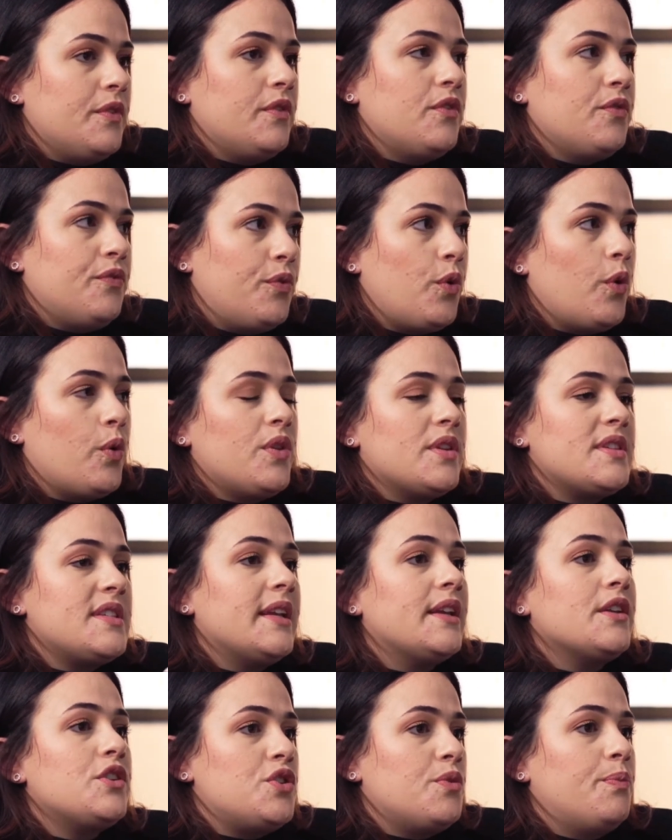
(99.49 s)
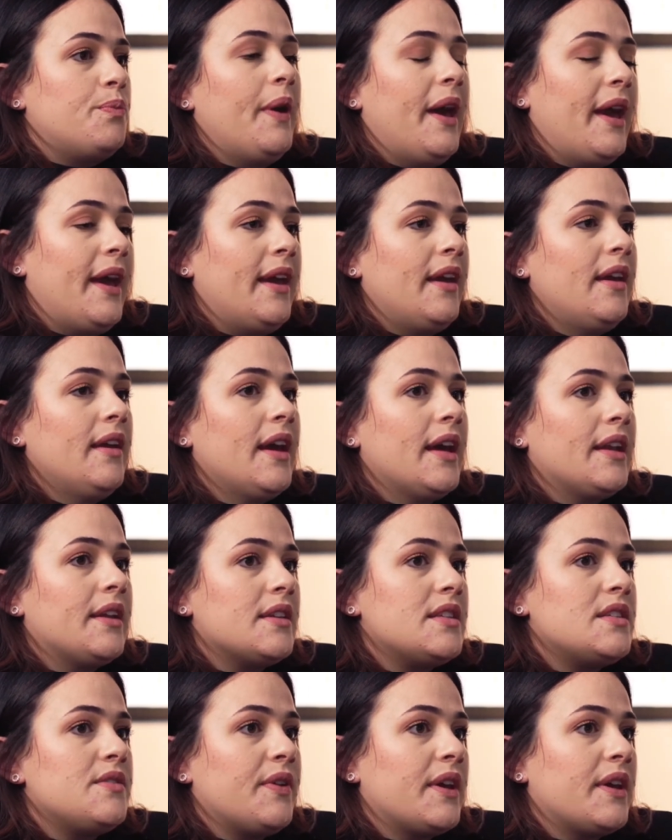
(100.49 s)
for the seller to pay, and it's